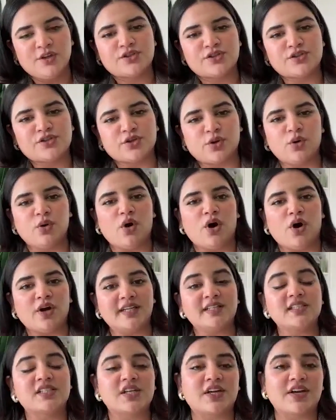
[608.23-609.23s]
So
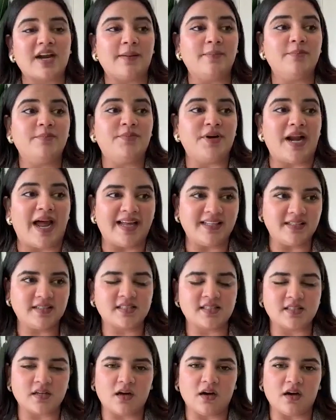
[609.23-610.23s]
on Instagram,
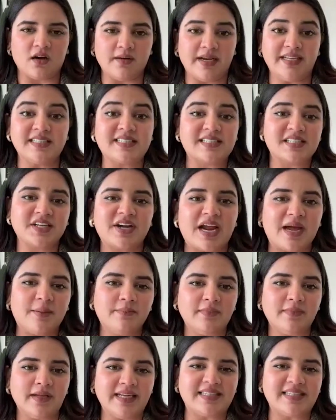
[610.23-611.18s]
Instagram